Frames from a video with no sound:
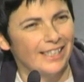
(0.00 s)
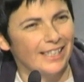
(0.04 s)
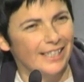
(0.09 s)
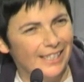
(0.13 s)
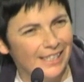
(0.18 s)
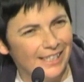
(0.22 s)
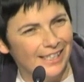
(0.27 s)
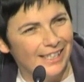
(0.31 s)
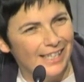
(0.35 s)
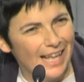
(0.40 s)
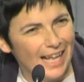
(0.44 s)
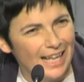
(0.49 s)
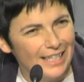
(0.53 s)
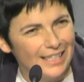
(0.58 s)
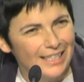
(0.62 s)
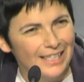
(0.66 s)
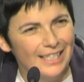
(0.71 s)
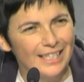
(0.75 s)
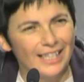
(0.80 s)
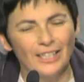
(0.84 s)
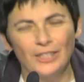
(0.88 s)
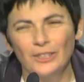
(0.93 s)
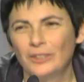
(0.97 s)
I mean
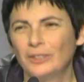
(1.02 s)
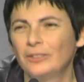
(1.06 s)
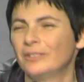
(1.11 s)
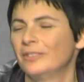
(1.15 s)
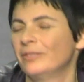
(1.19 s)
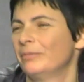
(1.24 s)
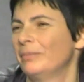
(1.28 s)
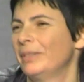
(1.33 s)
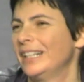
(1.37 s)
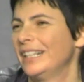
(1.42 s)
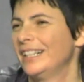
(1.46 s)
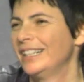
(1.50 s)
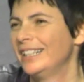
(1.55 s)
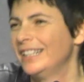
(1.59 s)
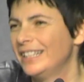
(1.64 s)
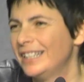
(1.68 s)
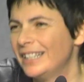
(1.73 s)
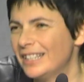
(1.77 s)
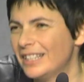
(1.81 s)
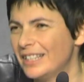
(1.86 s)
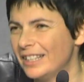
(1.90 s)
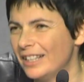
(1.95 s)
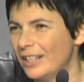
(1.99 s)
paralytics in the heart,
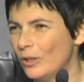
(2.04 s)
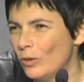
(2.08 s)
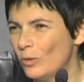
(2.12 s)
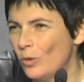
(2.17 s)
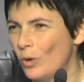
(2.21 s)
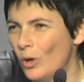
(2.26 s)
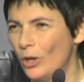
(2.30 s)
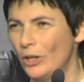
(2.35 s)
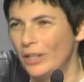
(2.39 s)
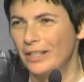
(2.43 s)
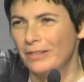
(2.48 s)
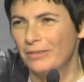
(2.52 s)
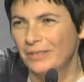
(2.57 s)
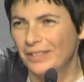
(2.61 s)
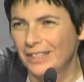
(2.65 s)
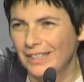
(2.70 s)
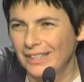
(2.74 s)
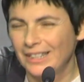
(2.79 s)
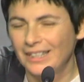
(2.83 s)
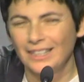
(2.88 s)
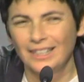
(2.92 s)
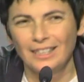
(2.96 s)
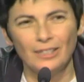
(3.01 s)
wounded in the heart.
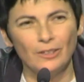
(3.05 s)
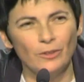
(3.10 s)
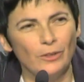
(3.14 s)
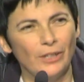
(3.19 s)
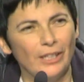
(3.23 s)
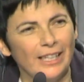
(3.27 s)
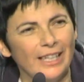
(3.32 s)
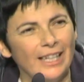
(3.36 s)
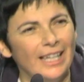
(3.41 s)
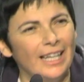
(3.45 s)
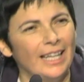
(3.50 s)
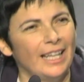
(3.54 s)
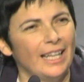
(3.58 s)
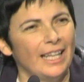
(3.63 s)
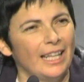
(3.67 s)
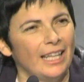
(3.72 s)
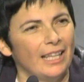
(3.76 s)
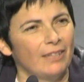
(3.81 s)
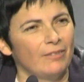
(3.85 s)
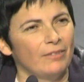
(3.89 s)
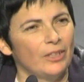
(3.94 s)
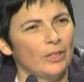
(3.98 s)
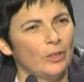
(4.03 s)
I see young
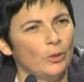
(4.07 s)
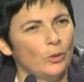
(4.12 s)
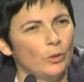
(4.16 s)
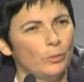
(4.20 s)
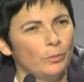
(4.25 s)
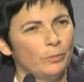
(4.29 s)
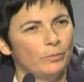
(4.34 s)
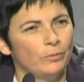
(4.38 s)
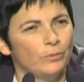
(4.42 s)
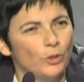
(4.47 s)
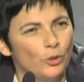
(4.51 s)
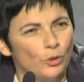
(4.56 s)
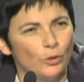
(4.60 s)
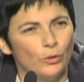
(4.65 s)
people with destroyed